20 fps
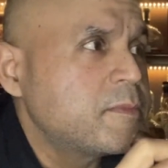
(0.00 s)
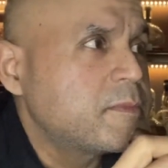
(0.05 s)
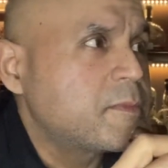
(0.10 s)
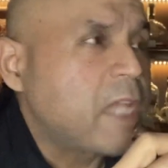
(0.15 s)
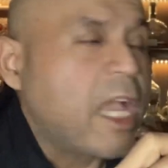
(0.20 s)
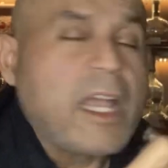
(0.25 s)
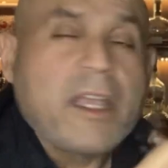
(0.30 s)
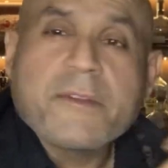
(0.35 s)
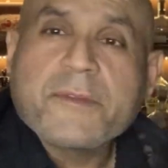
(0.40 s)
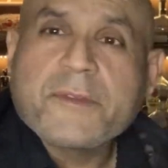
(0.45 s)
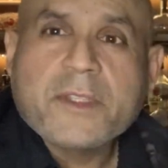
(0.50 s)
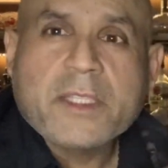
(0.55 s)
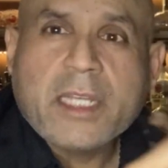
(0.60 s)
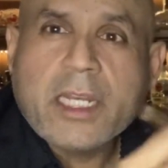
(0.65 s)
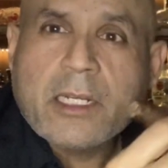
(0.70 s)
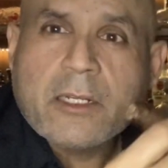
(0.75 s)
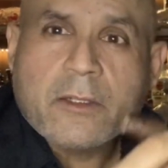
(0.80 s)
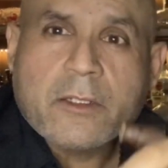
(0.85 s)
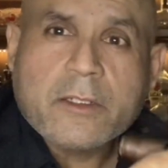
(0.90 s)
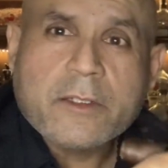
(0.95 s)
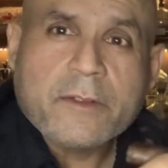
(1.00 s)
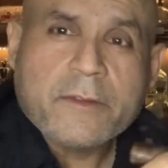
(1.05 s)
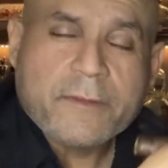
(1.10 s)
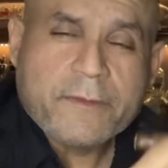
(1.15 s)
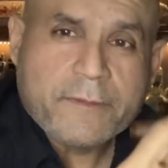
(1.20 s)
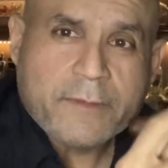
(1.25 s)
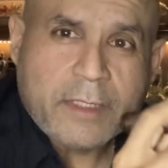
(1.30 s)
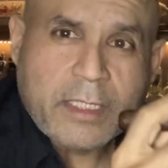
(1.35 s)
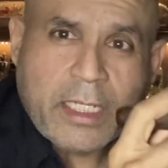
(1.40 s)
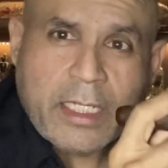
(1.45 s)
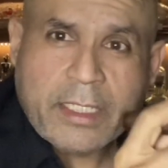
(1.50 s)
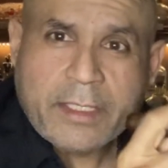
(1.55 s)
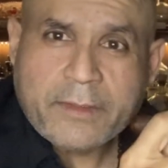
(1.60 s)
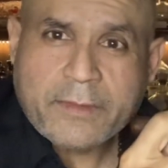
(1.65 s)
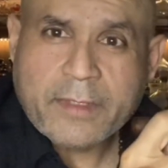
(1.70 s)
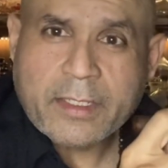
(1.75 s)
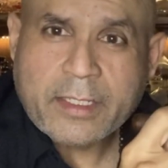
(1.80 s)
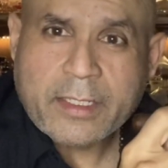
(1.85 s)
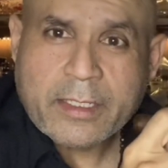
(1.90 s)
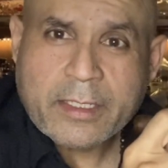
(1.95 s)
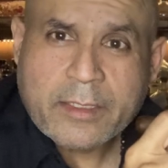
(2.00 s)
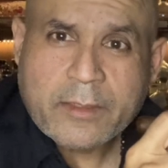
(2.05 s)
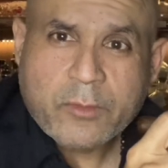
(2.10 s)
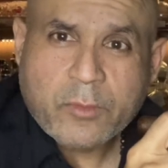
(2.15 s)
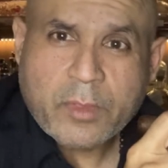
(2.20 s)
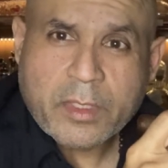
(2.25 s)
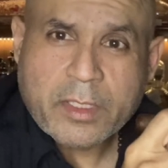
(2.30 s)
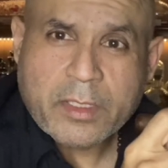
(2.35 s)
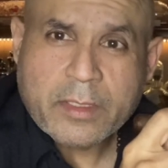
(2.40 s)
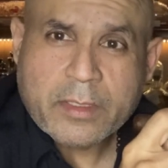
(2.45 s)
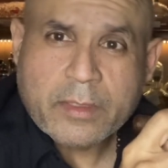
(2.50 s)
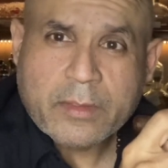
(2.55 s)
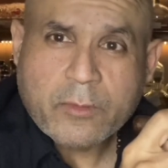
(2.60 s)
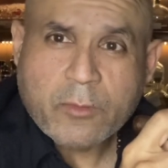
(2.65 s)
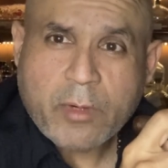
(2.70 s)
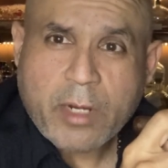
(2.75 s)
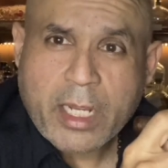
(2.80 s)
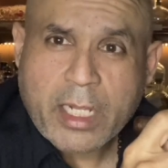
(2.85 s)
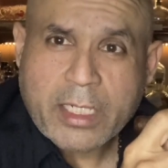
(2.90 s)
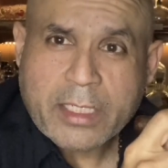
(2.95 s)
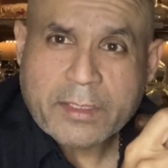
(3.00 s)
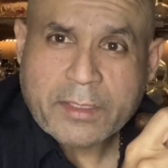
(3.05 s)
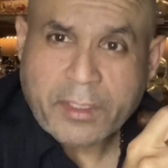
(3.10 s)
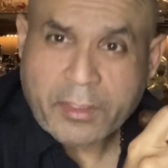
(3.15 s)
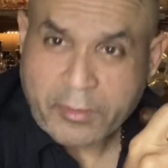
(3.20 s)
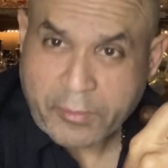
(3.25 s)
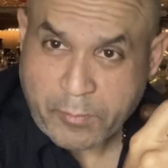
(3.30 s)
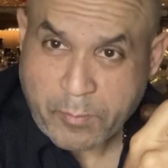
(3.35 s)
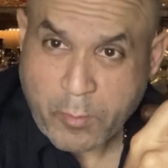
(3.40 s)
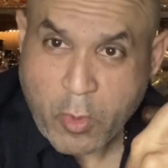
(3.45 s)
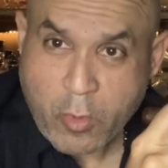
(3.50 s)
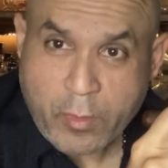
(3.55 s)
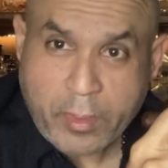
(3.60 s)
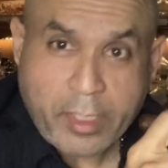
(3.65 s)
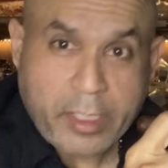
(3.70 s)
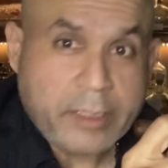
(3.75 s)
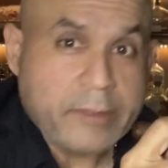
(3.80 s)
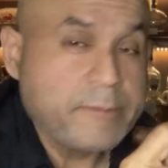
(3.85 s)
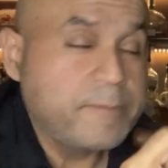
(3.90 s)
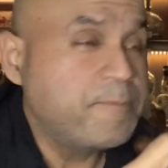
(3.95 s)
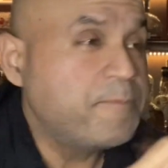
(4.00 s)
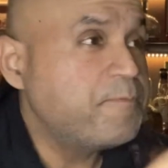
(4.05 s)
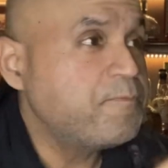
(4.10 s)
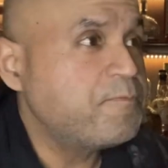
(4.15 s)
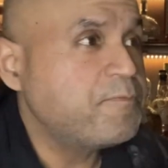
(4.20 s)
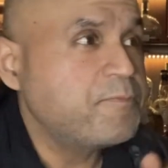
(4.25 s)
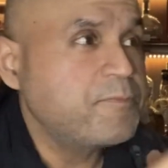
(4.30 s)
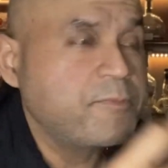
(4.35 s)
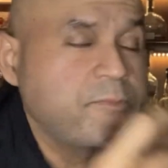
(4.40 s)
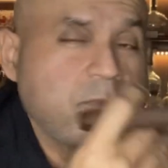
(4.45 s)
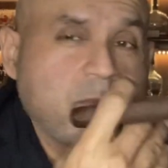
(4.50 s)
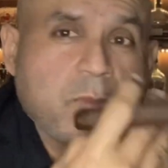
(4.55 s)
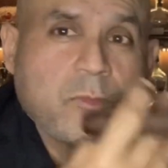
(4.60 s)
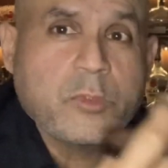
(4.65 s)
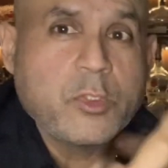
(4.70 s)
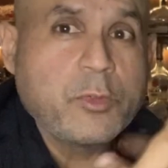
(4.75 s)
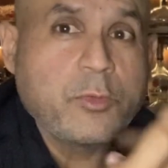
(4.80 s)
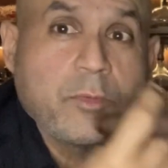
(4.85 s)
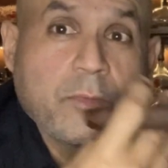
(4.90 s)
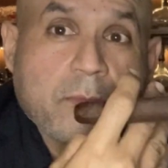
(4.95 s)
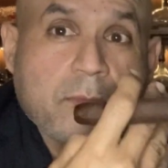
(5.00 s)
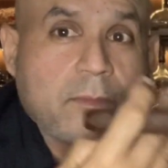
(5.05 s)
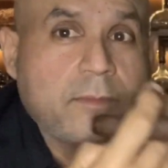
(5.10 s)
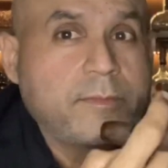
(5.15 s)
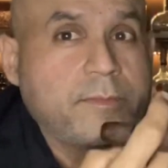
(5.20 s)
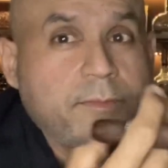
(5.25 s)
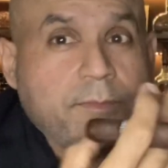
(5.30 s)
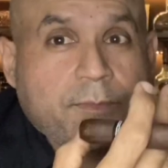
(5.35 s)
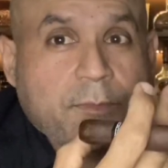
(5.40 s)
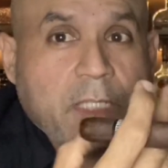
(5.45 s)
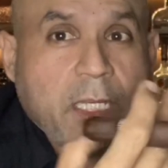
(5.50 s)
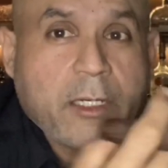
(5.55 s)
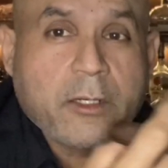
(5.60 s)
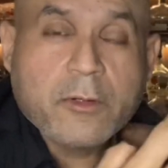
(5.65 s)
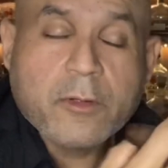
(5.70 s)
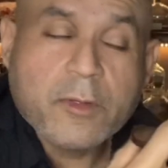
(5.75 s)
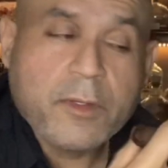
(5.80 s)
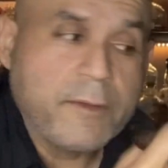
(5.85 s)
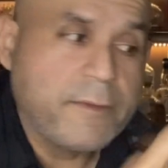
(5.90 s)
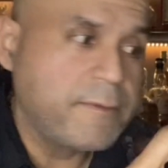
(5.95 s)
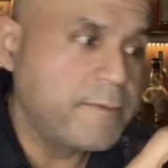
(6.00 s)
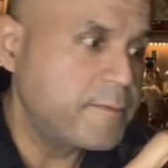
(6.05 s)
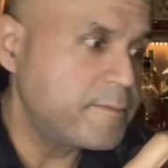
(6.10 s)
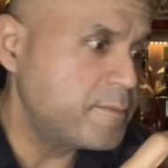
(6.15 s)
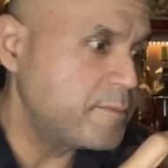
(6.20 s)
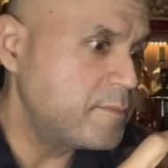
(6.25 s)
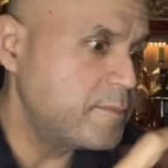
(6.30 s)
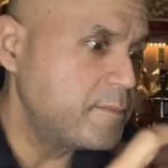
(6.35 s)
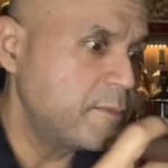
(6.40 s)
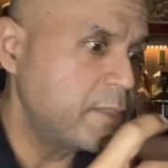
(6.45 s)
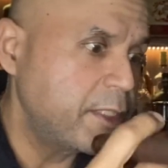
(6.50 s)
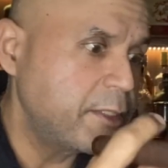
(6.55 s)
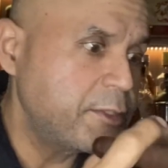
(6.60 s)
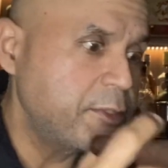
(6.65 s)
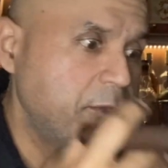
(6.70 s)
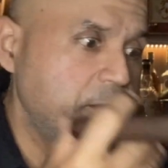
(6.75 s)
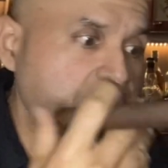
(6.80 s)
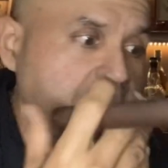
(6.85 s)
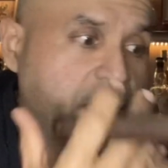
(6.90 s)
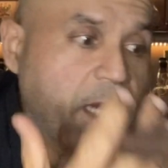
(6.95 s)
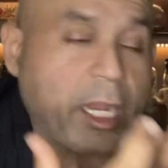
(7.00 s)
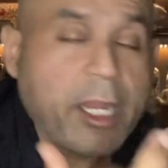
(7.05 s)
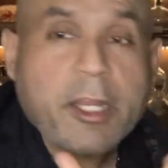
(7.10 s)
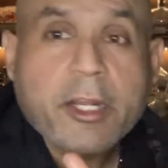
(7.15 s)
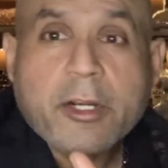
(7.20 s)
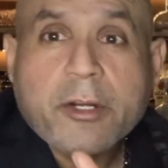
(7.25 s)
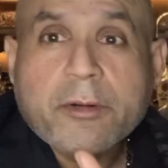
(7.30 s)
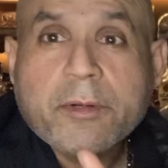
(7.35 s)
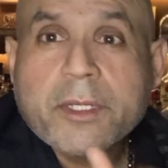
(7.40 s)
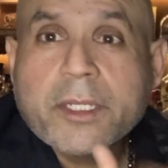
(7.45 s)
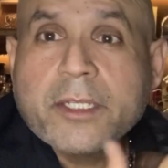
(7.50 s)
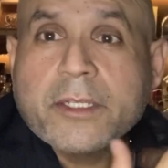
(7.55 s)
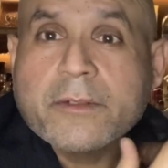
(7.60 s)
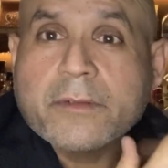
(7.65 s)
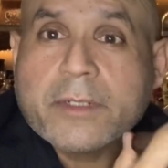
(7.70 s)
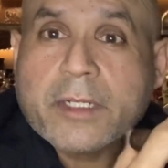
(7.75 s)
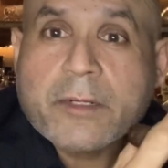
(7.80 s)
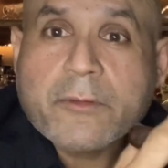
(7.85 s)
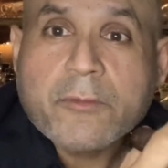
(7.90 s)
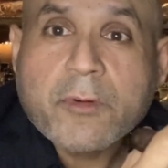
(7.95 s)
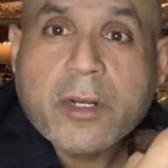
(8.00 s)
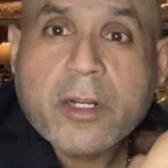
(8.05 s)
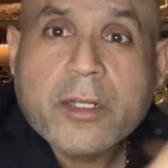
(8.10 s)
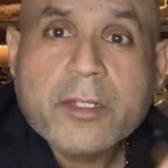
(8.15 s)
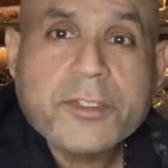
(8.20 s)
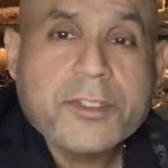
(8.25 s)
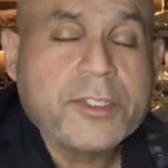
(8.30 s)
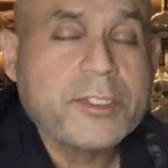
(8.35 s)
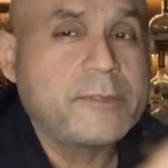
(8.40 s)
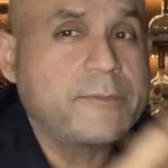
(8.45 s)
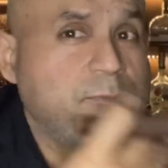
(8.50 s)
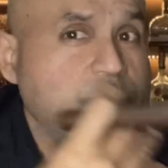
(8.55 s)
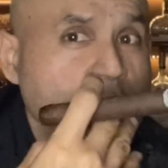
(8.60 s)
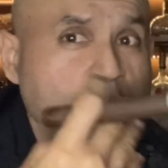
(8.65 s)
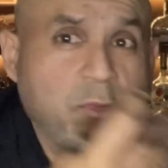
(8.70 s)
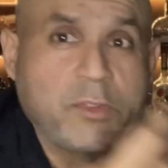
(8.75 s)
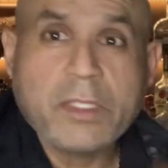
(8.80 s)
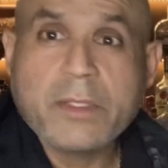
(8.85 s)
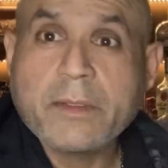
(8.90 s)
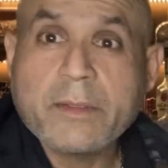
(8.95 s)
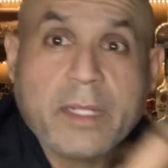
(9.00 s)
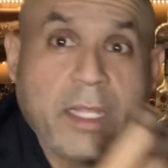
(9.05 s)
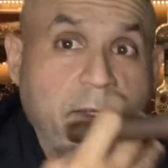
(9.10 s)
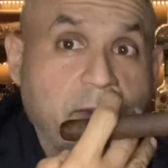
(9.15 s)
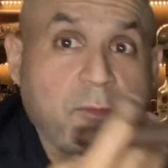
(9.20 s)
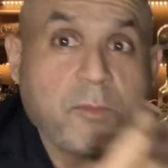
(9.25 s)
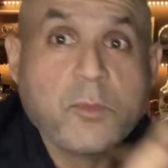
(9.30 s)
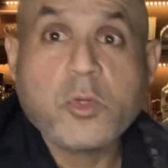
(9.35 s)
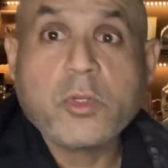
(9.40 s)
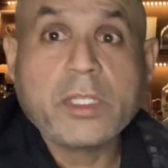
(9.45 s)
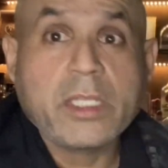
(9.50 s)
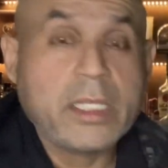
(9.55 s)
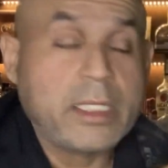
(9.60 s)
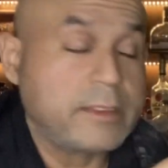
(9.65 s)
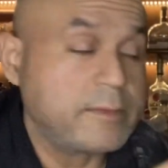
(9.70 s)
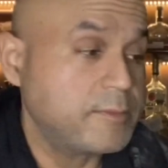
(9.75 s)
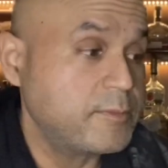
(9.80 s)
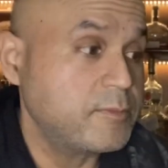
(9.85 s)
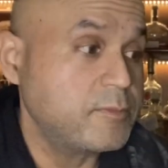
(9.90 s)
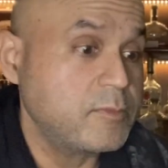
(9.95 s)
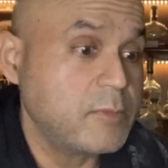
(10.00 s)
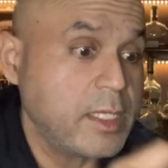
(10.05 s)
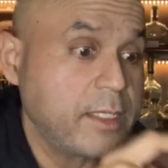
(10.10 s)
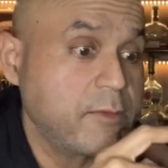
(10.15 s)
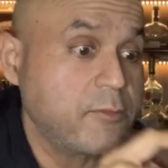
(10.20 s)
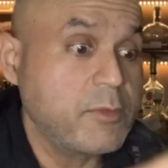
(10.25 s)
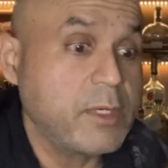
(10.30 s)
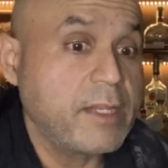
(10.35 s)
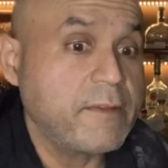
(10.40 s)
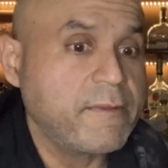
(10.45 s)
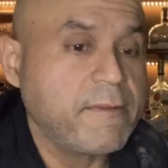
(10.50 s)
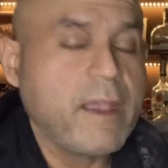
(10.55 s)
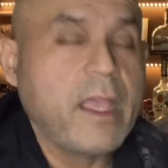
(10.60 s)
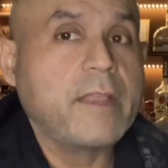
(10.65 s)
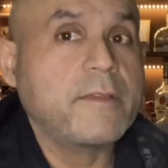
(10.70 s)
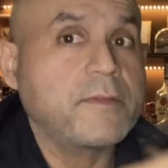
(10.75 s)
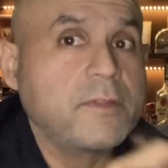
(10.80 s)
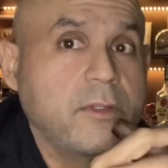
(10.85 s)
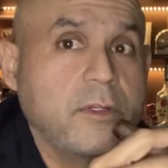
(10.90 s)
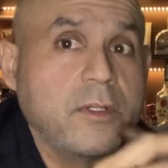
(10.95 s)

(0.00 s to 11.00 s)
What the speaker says: I have seen a lot of guys while they're smoking, I don't know if they're just in a hurry or in a rush. You see them like smoking like really fast,